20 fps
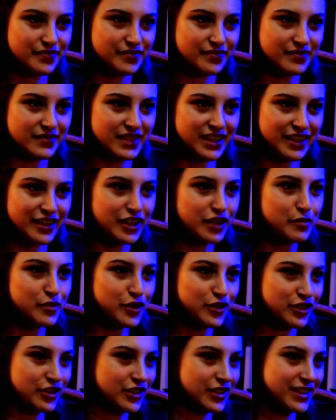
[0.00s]
in the
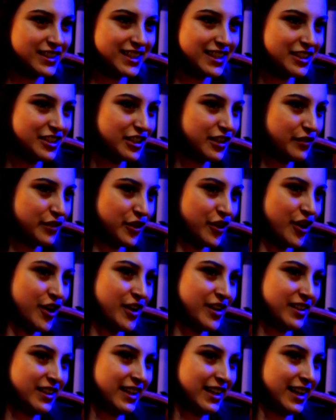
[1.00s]
commercialization of your
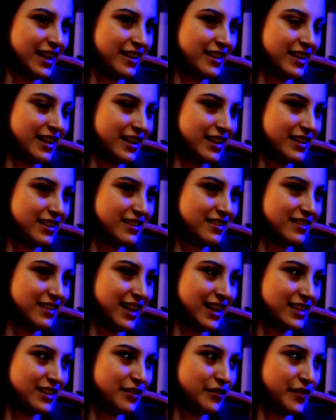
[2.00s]
art, like I think
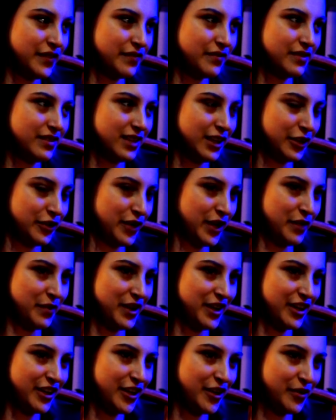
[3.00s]
that's a great way
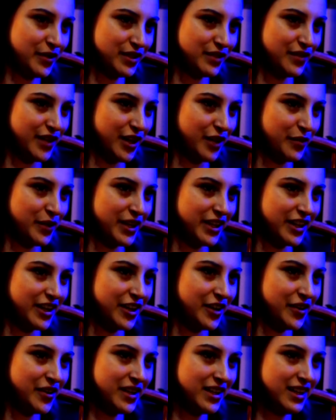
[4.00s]
to go. It's a valid way to
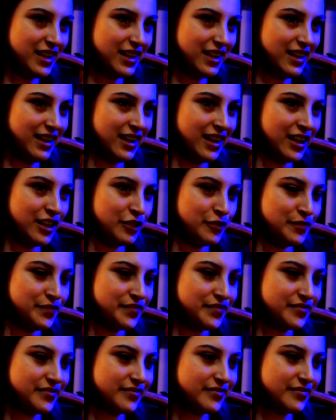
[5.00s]
go.
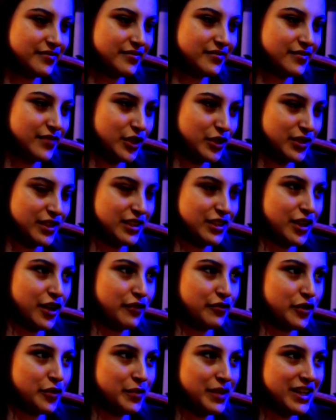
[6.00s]
Personally, it's hard
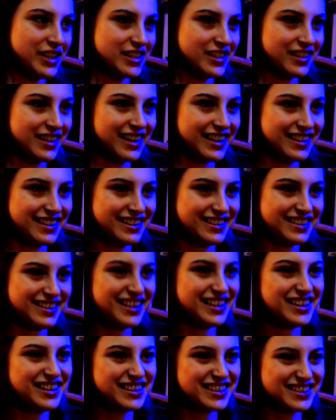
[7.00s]
for me to like
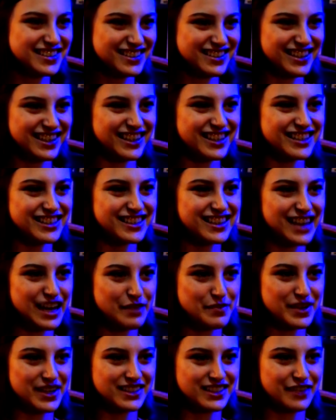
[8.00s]
get into that
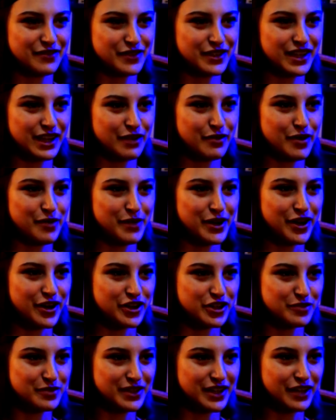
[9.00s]
because I feel like I want my
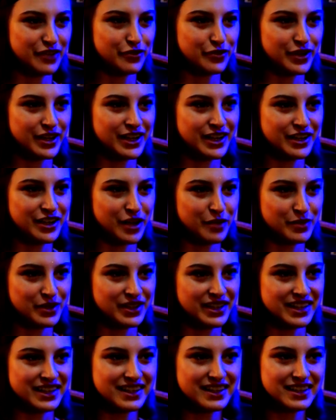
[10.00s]
art to be like free and not be like